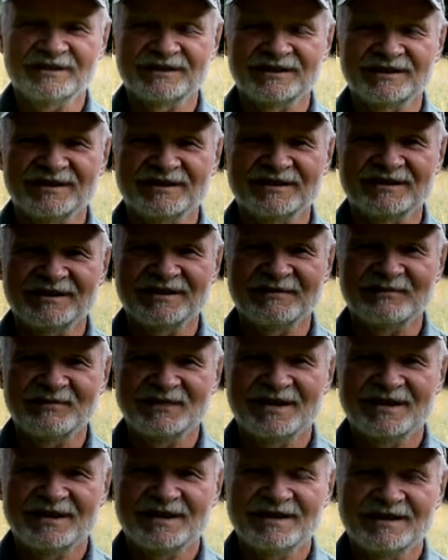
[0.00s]
And
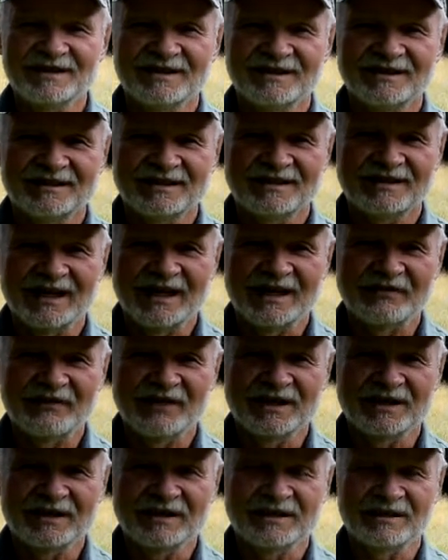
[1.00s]
I
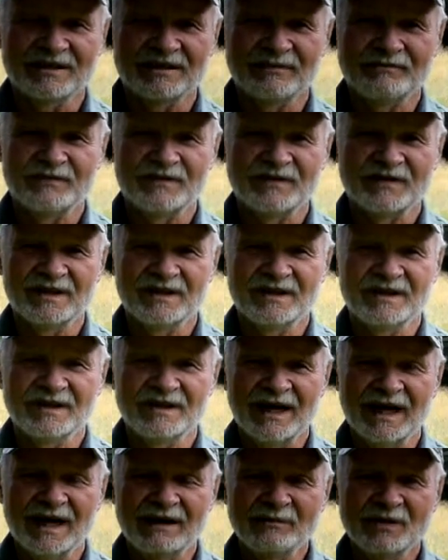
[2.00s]
think
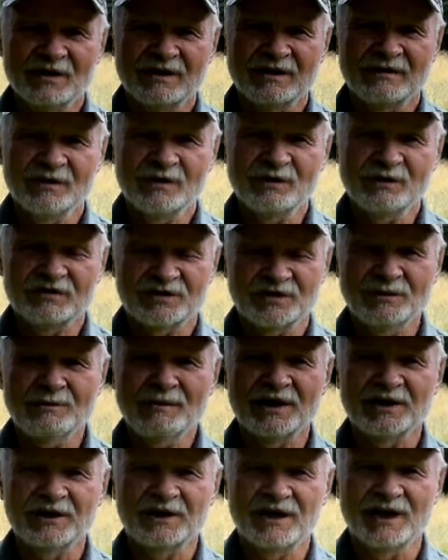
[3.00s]

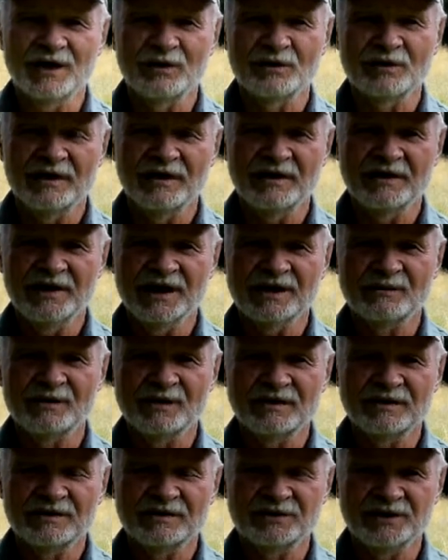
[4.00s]
somebody called their
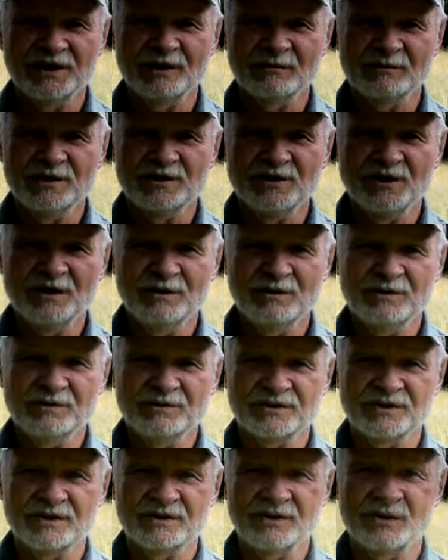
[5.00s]
neighbor Shelby
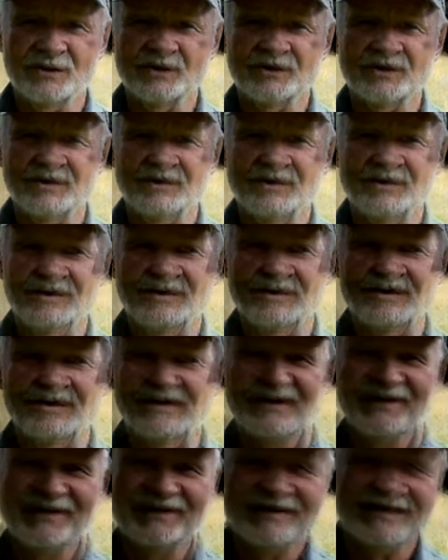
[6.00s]
Jones or Dorothy one,
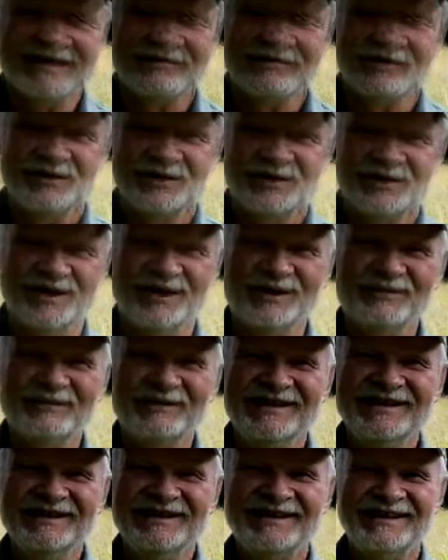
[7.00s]
and it was
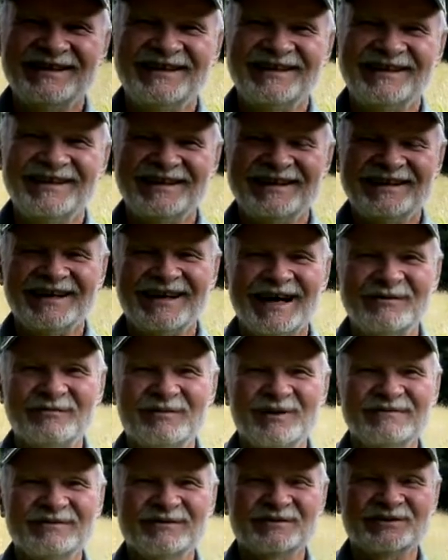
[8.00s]
Shelby. I
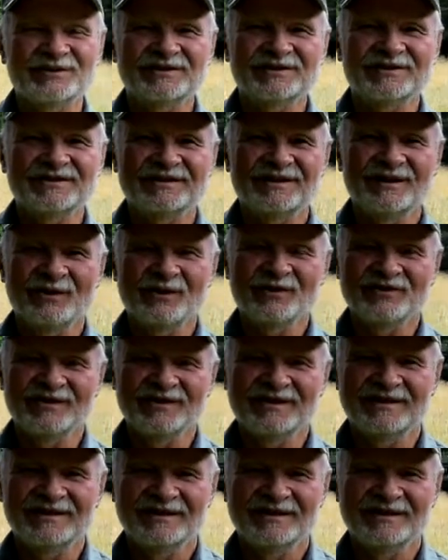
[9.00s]
believe it was Dorothy.